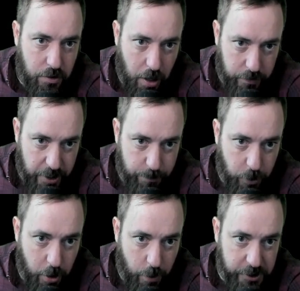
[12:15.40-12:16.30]
Outline
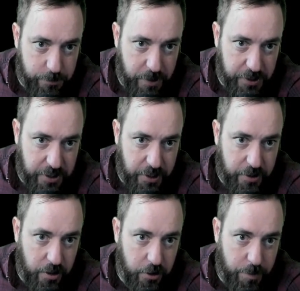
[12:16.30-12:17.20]
mode always makes any
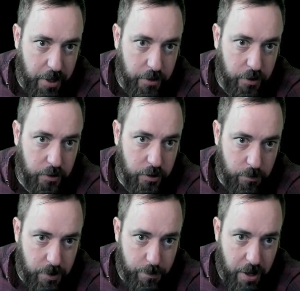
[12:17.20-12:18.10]
color palette a little
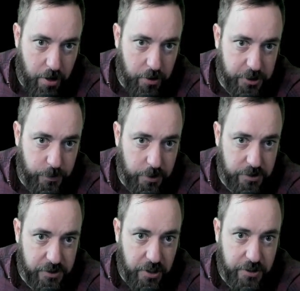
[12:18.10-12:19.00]
bit better because we can
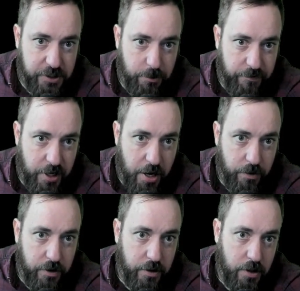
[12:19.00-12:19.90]
suck some of it out.
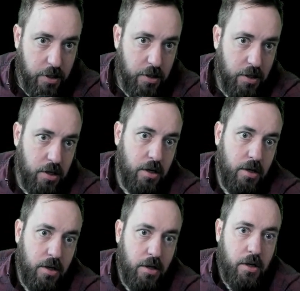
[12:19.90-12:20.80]

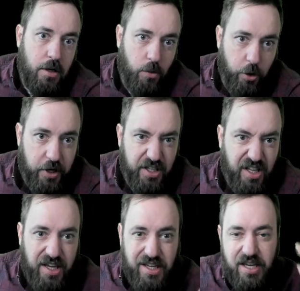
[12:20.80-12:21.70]
Working
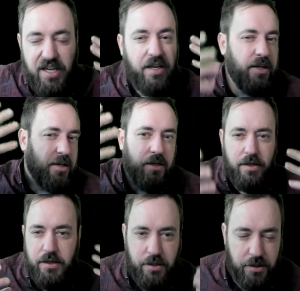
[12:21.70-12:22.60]
like,
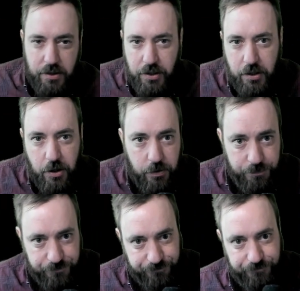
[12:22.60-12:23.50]
you know,
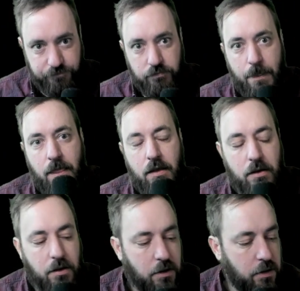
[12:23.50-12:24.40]

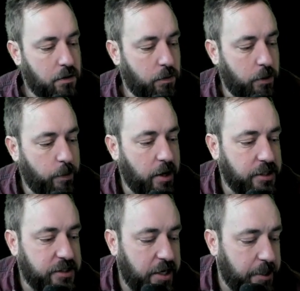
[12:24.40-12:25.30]
what do we want to
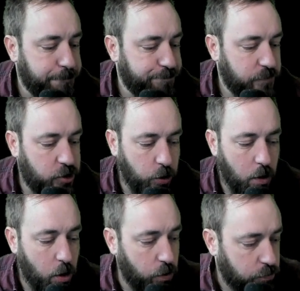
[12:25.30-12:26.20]
say?
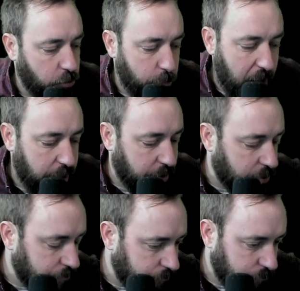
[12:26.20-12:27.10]
Duochromatic,
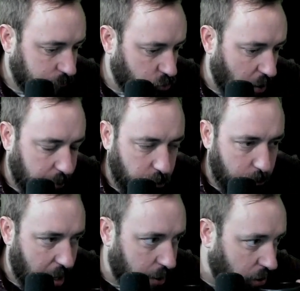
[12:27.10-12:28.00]

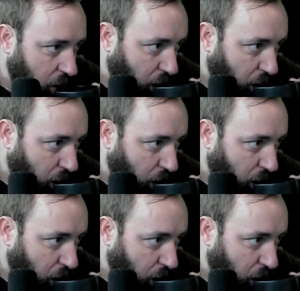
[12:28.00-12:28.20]
trichromatic.